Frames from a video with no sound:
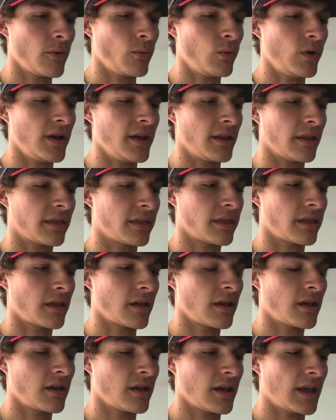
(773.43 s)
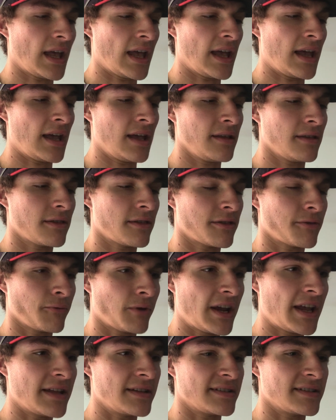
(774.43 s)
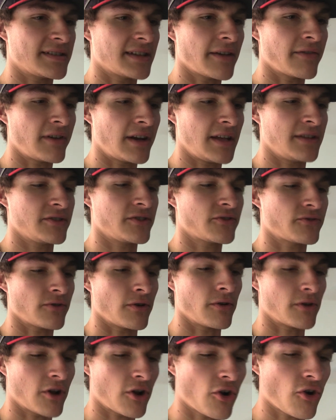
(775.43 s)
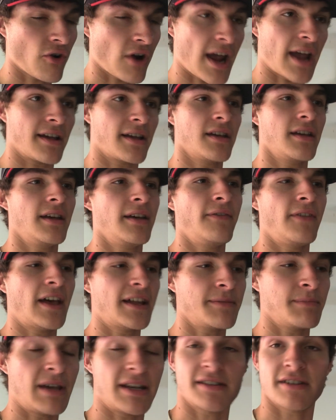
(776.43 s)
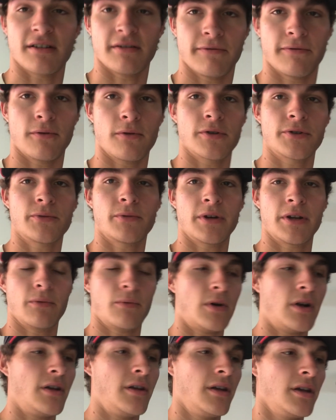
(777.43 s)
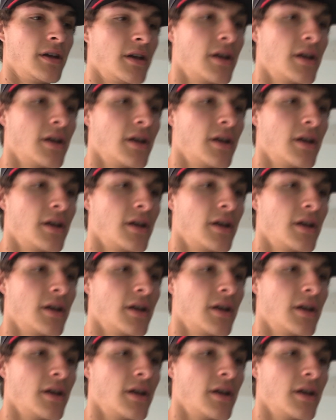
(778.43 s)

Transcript: with a 3 7/8 stroke crank, and that makes it a 421.